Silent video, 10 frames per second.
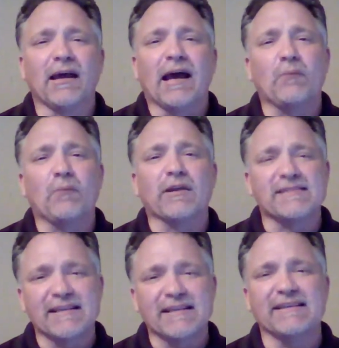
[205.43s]
I'm going to
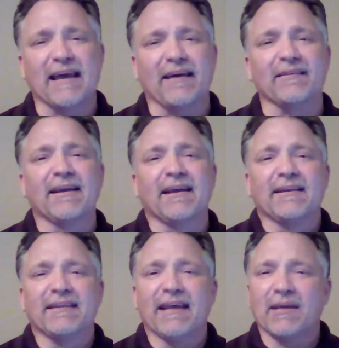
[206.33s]
sit down,
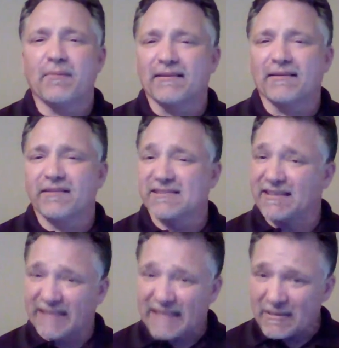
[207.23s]
take about, you say
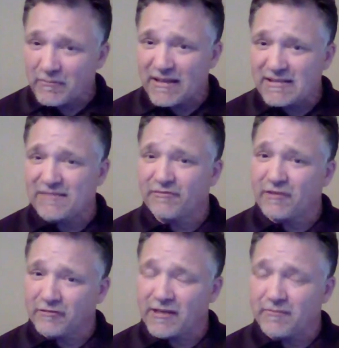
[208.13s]
10 minutes,
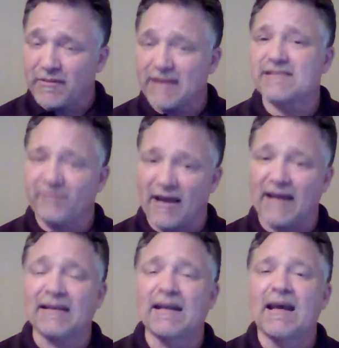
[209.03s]
15 minutes, fine.